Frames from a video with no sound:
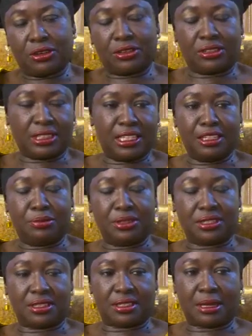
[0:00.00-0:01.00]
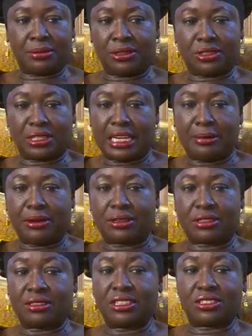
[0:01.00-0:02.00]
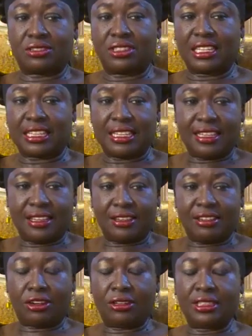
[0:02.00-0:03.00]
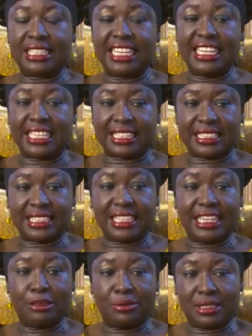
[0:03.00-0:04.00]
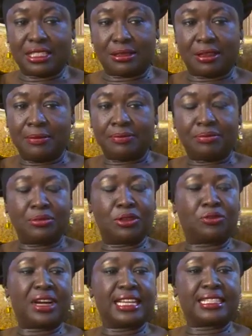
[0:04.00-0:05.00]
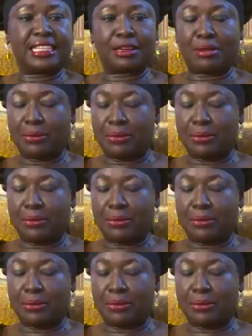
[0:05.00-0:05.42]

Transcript: God on a daily basis. I'm not talking about Sunday, on daily basis. Before I take my